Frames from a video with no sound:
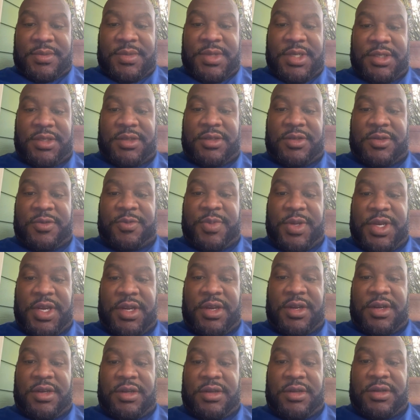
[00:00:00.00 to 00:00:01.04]
Mr.
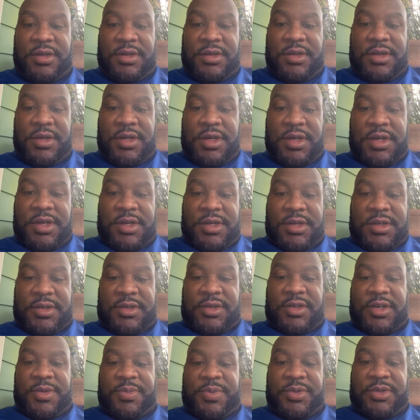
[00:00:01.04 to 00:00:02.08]
Spirit,
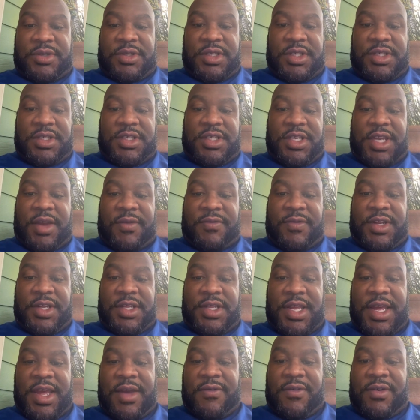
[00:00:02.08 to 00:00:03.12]
CCC
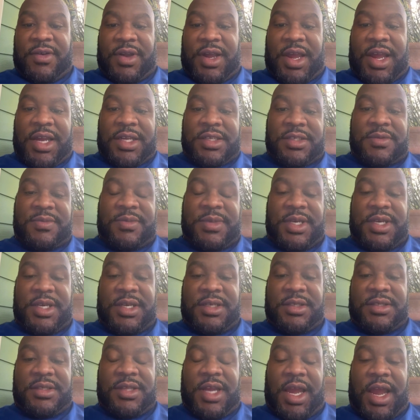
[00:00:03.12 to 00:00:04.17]
711, Asa
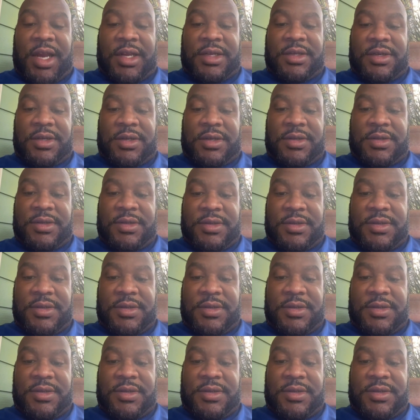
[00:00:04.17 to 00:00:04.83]
means doctor.